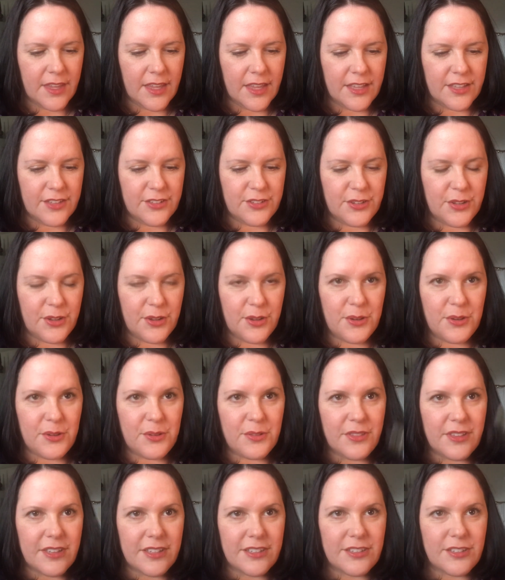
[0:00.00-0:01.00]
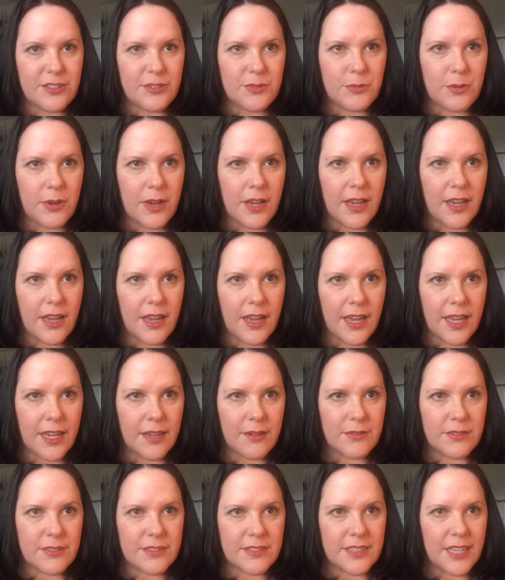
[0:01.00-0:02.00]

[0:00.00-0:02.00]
so this is what I was